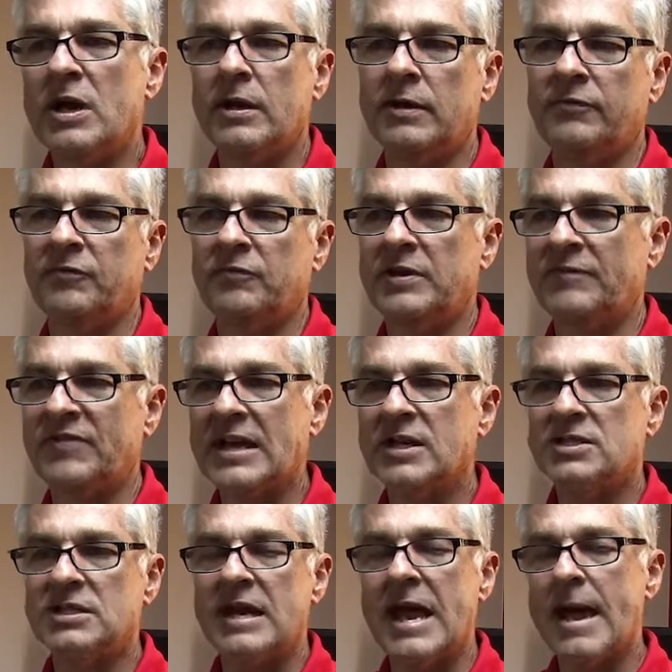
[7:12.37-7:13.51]
if that
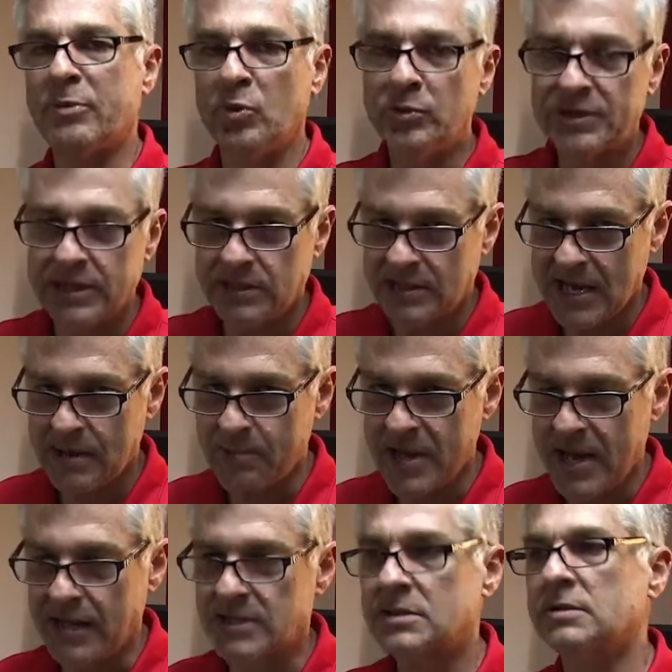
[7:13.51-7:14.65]
doesn't happen within 10
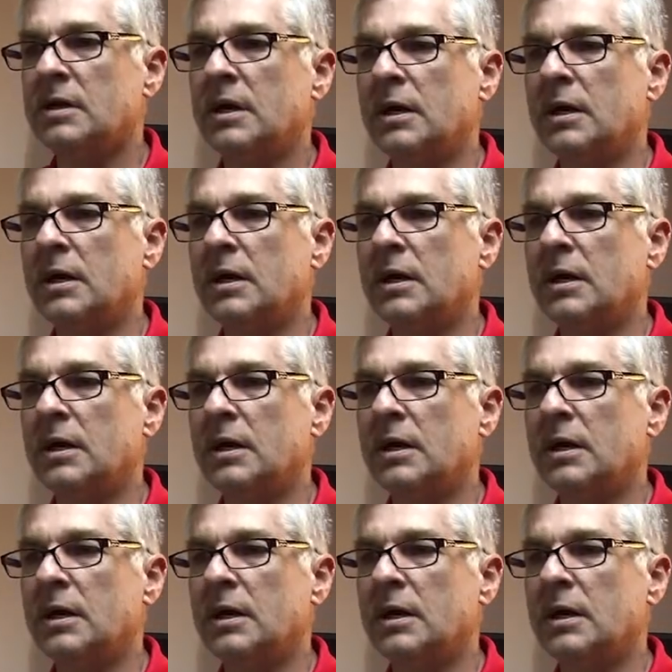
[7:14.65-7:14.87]
minutes,